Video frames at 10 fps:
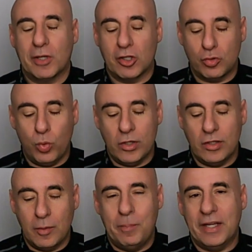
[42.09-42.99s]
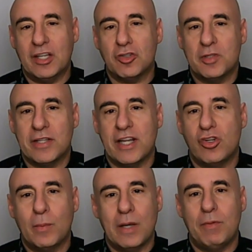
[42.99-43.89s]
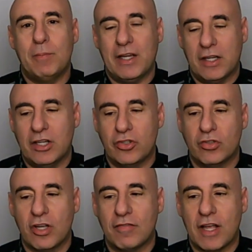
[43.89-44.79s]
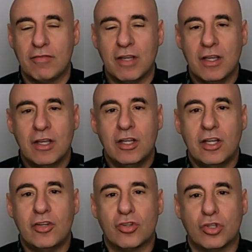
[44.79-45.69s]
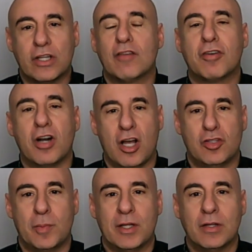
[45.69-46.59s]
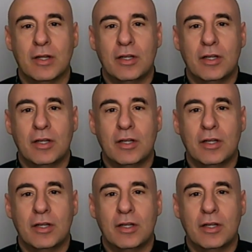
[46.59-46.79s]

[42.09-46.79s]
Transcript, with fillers: because one of the biggest mistakes you may be making in your love life is you're looking for a husband.